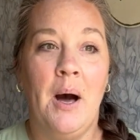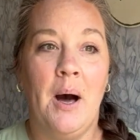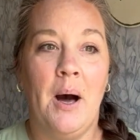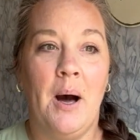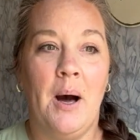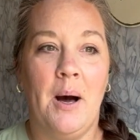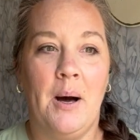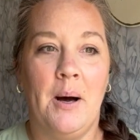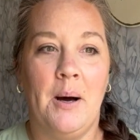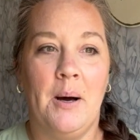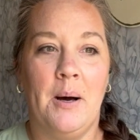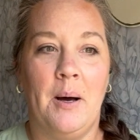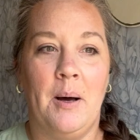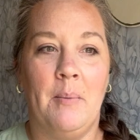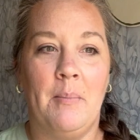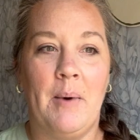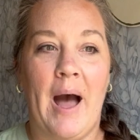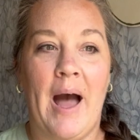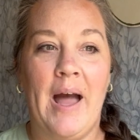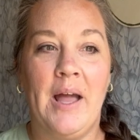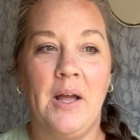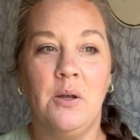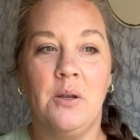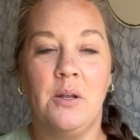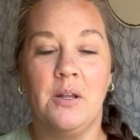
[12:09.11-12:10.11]

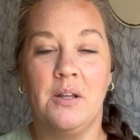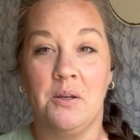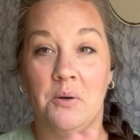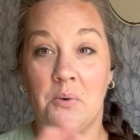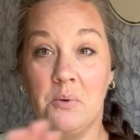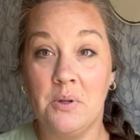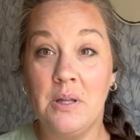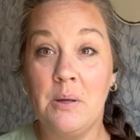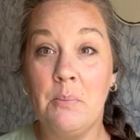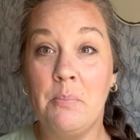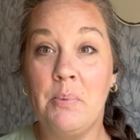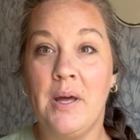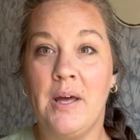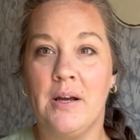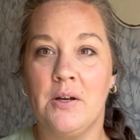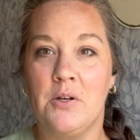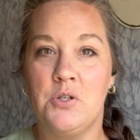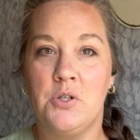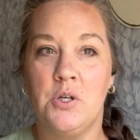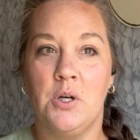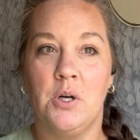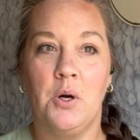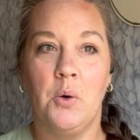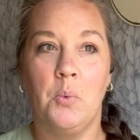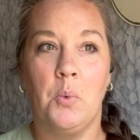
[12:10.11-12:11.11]
I could literally
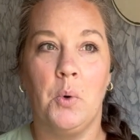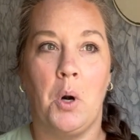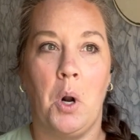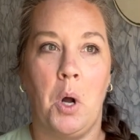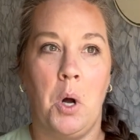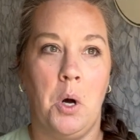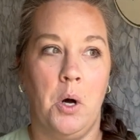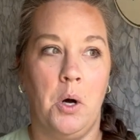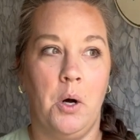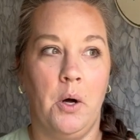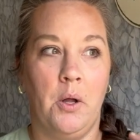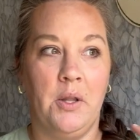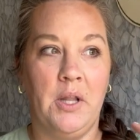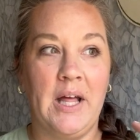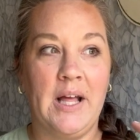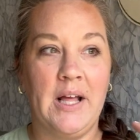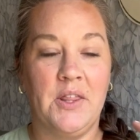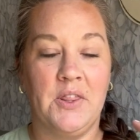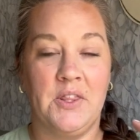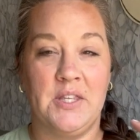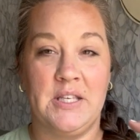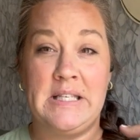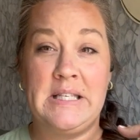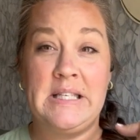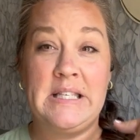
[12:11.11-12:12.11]
picture where all like
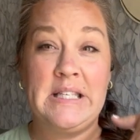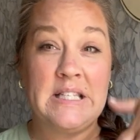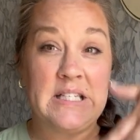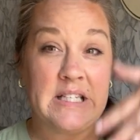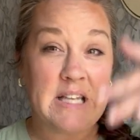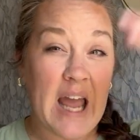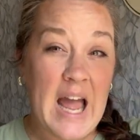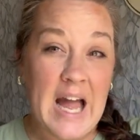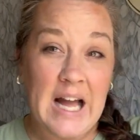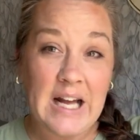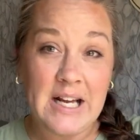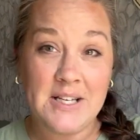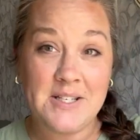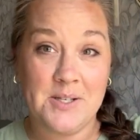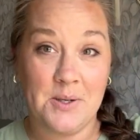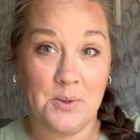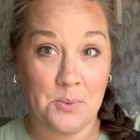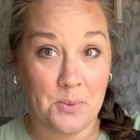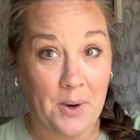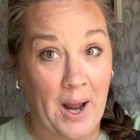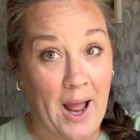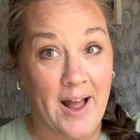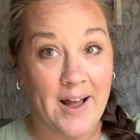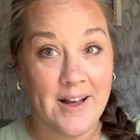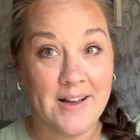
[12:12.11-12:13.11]
the stacks and
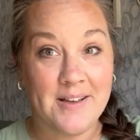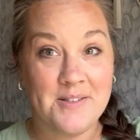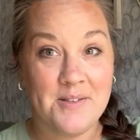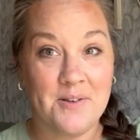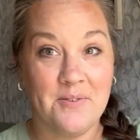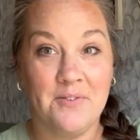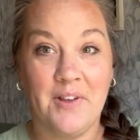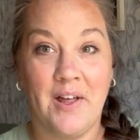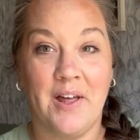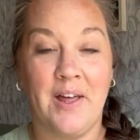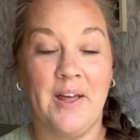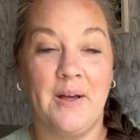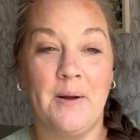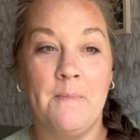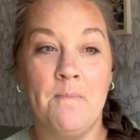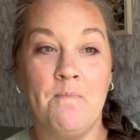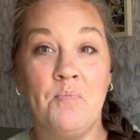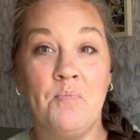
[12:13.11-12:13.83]
racks of like